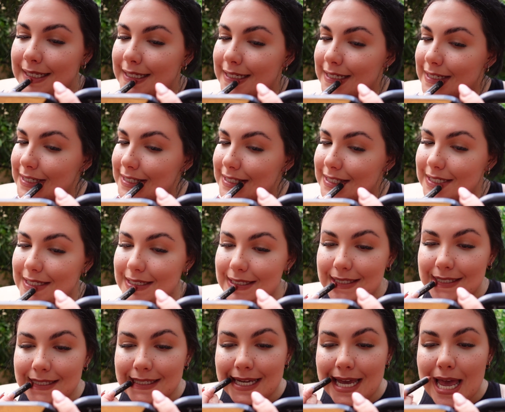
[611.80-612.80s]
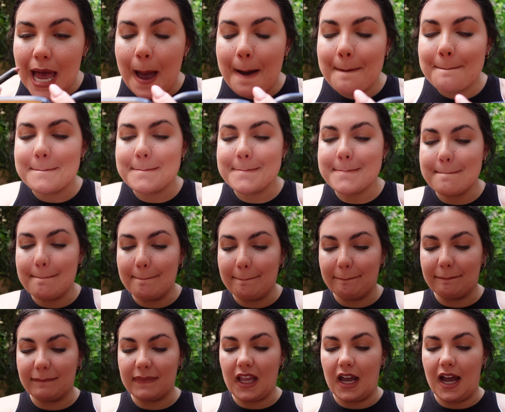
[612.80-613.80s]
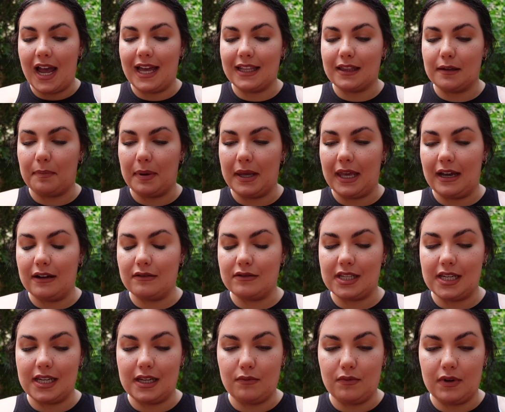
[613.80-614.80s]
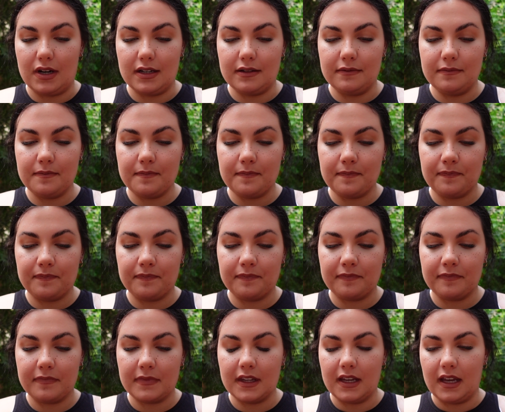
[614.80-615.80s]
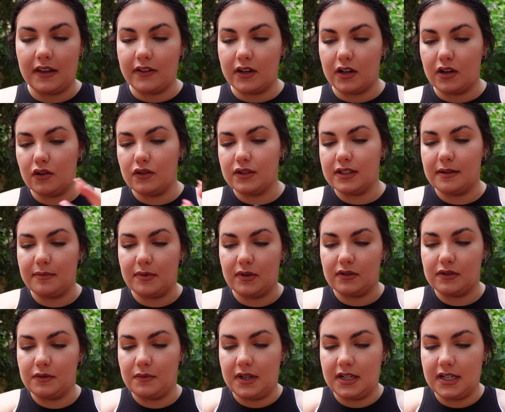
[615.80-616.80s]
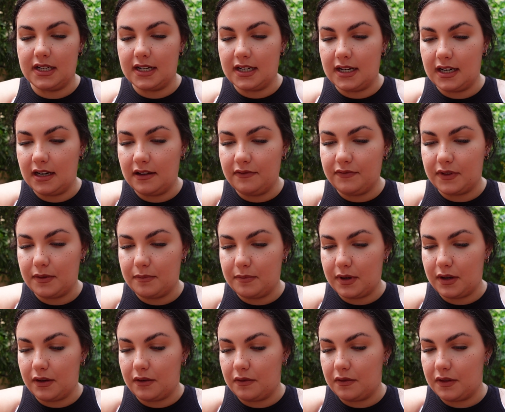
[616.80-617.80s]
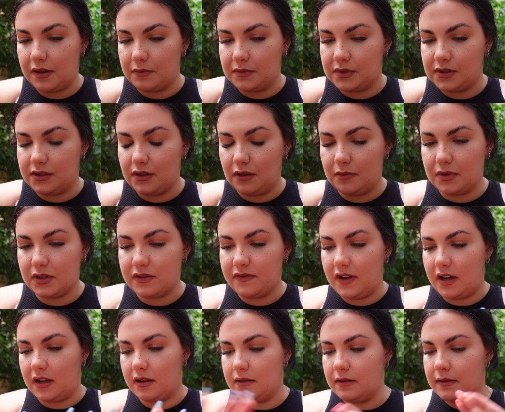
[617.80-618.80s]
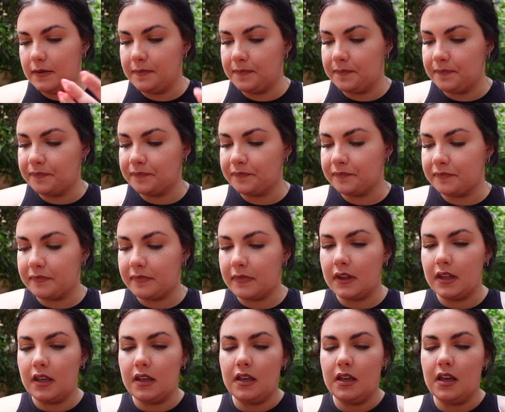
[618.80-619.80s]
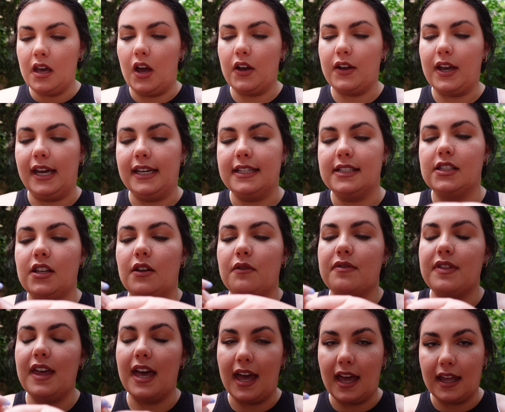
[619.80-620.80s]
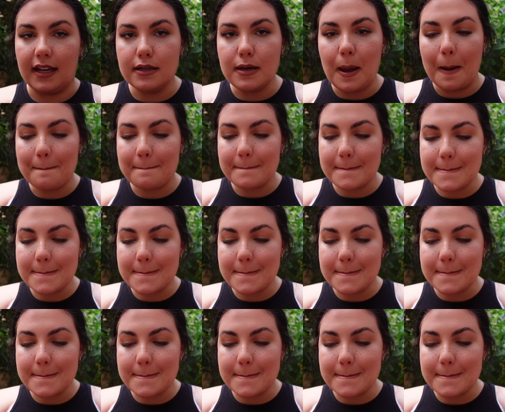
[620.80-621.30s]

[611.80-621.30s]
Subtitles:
Last year, I had the PLT one and the glossy box one, and I loved them both. It was so much fun. Okay, so then